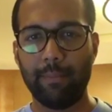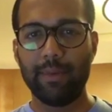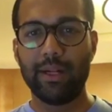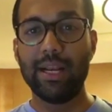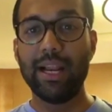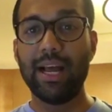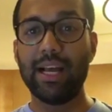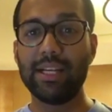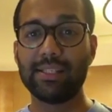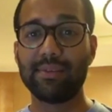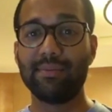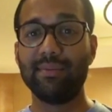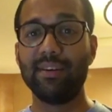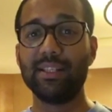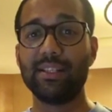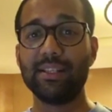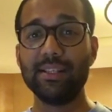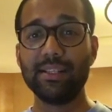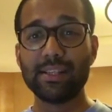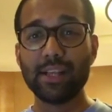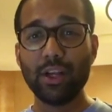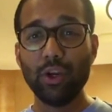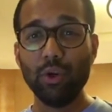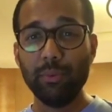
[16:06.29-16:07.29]
Glass
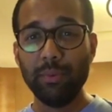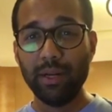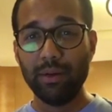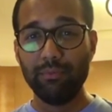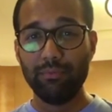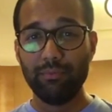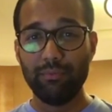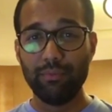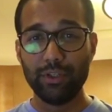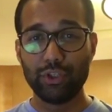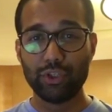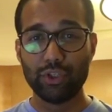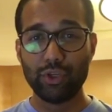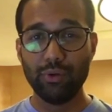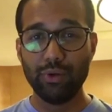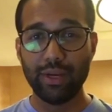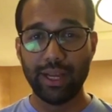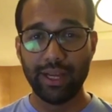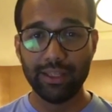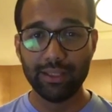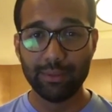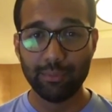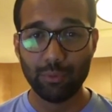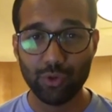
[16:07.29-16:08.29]
versus aluminum, which do you
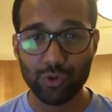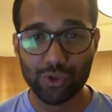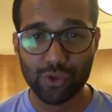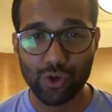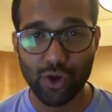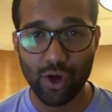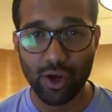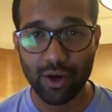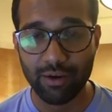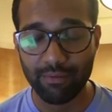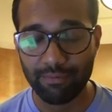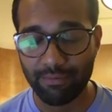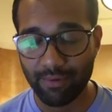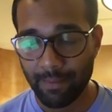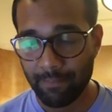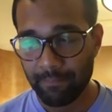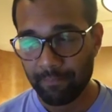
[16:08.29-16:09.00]
like the most, Gaurav?